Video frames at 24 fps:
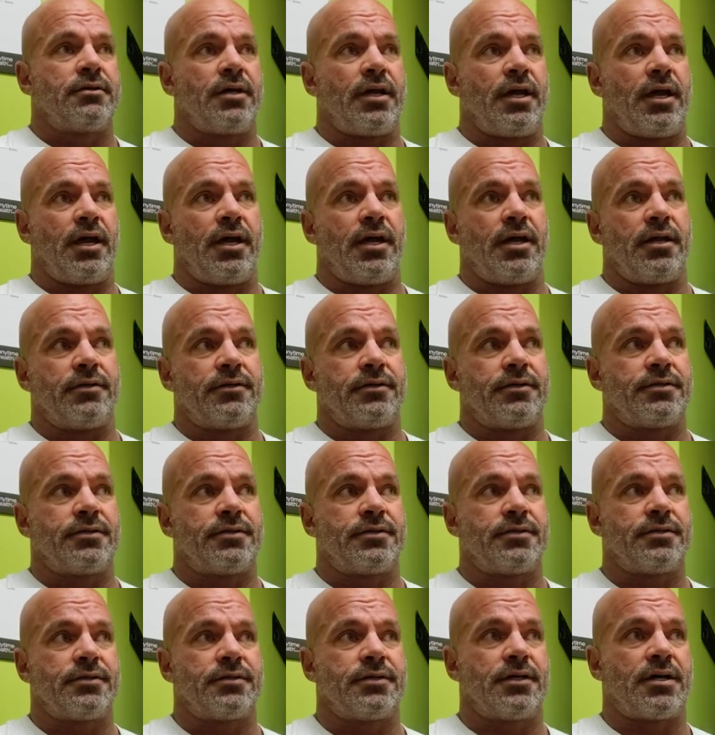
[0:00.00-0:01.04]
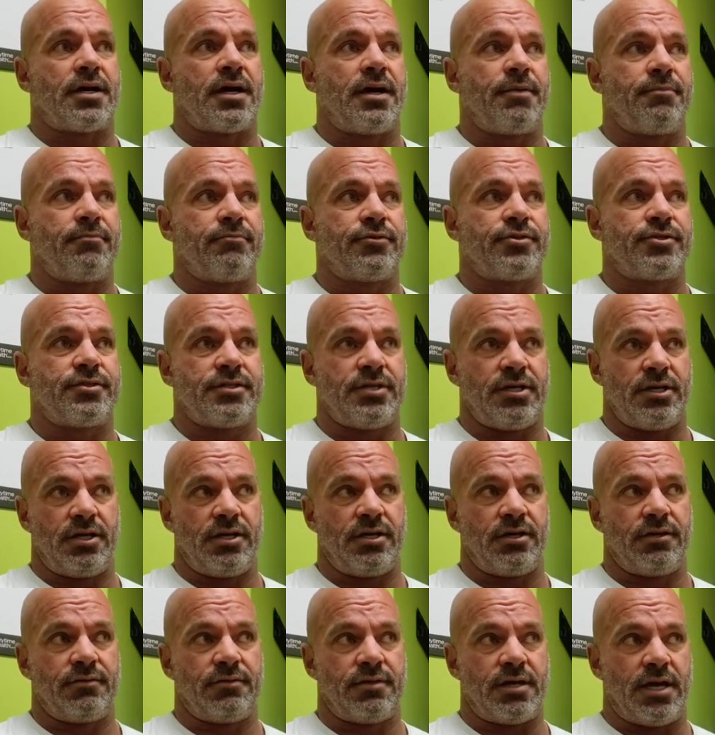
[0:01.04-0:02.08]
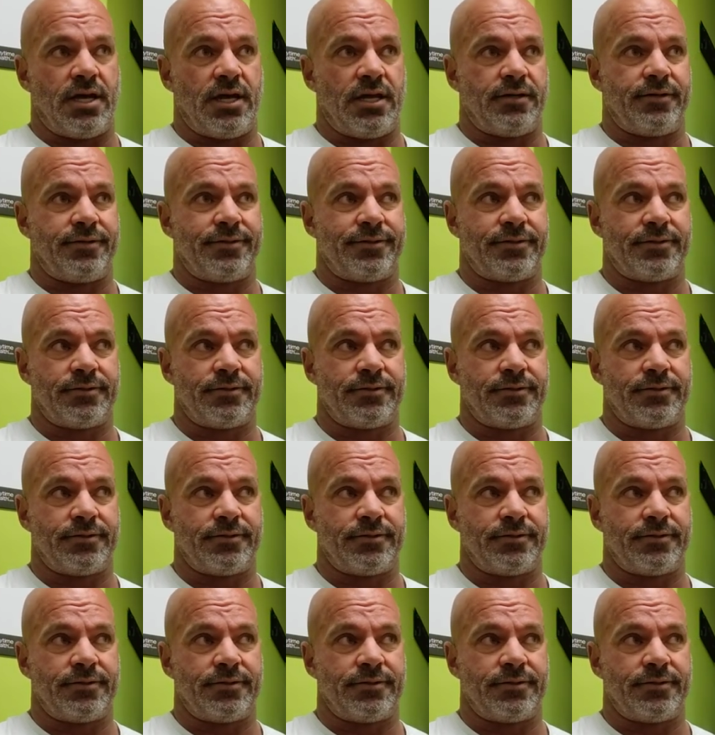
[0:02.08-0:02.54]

And I'm seeing that